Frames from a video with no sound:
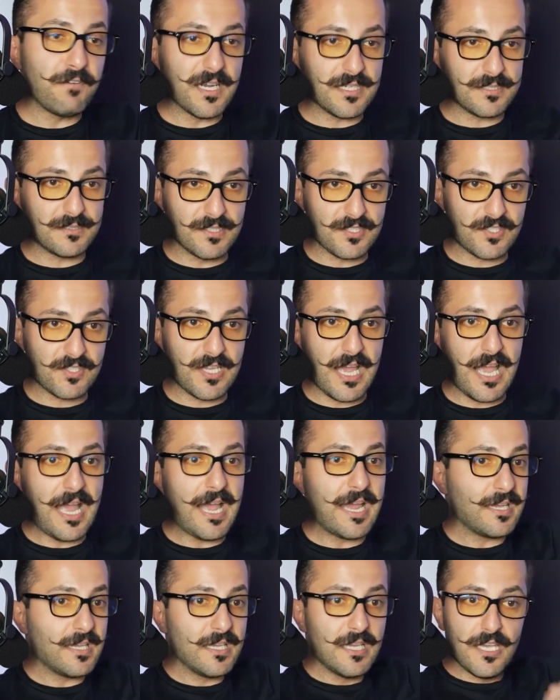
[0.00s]
Fuck this
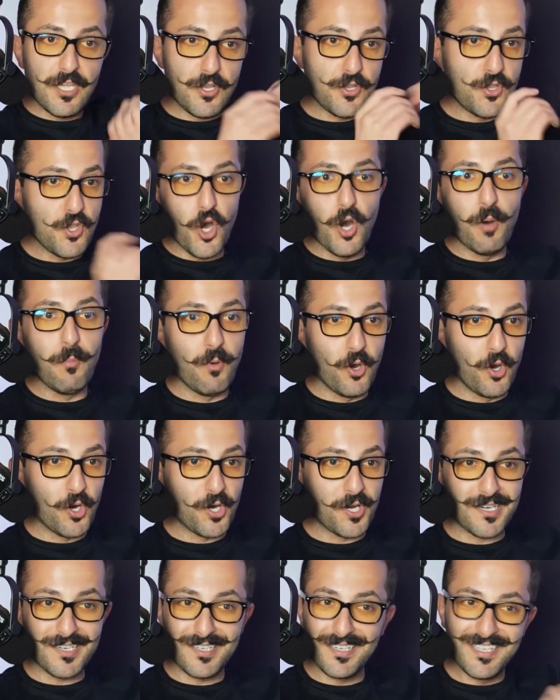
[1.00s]
guy. No
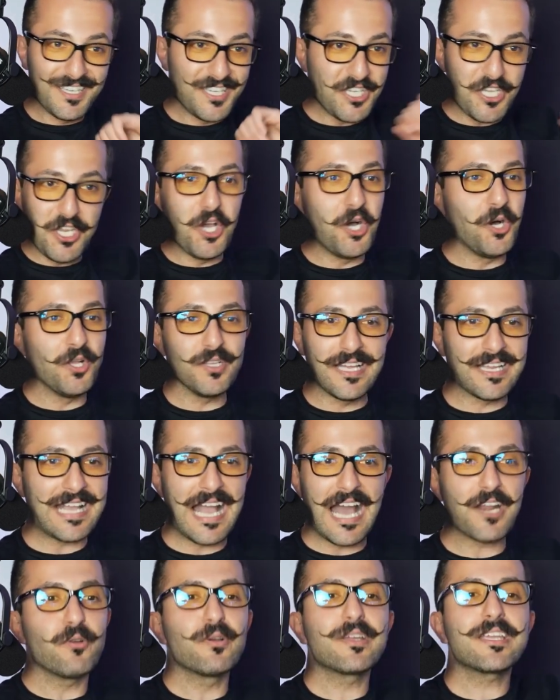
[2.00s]
more. You know, like,
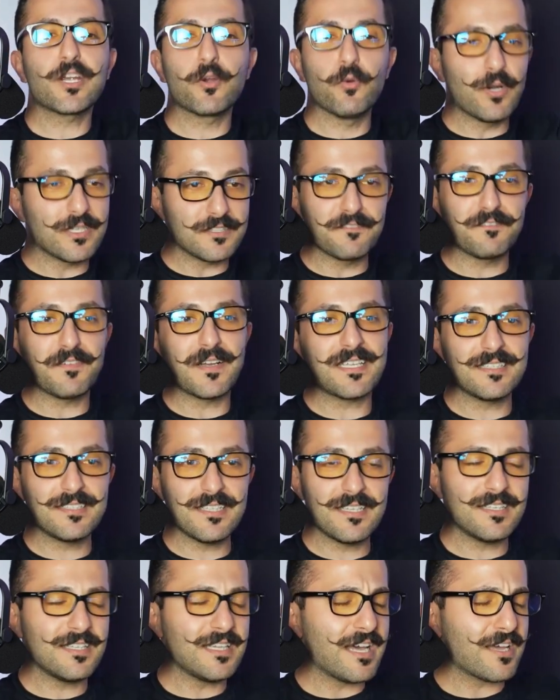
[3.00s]
I don't care what the fuck he
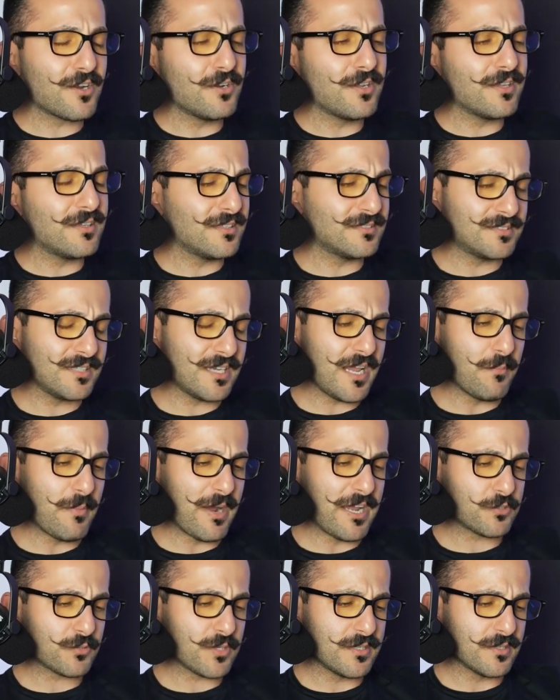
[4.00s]
did. I don't know. Today,
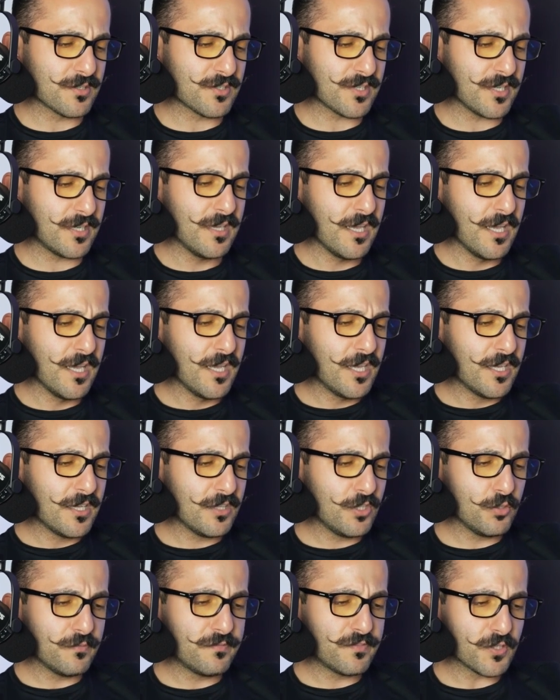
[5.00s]
my trainer said,
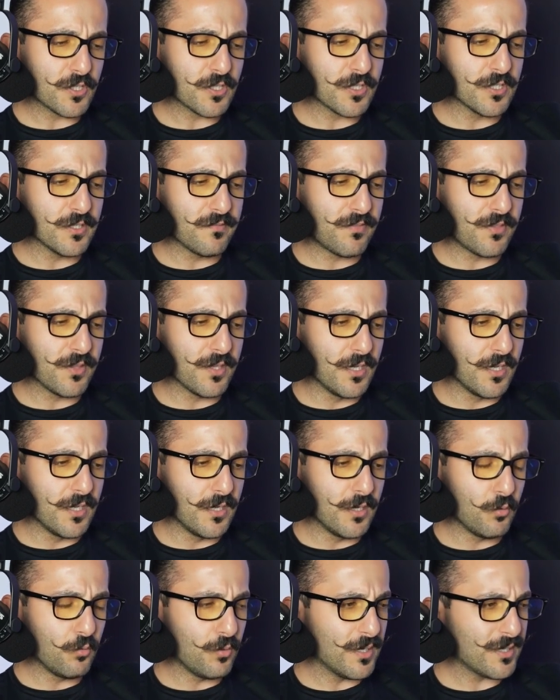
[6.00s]
You've heard of
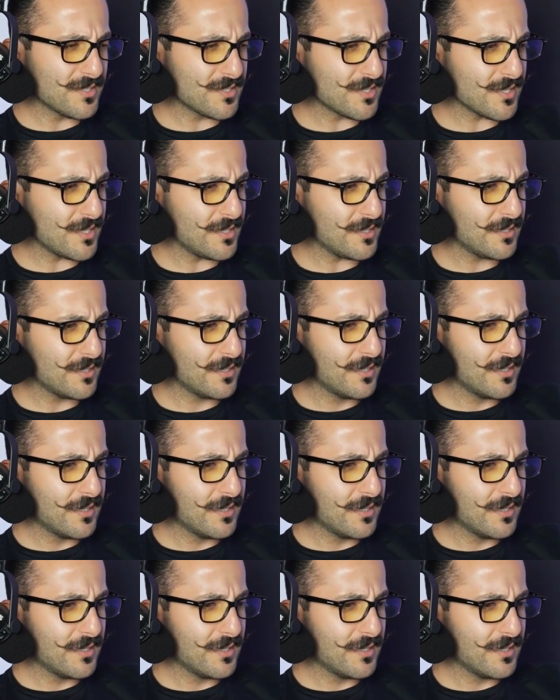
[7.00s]
the, what is it?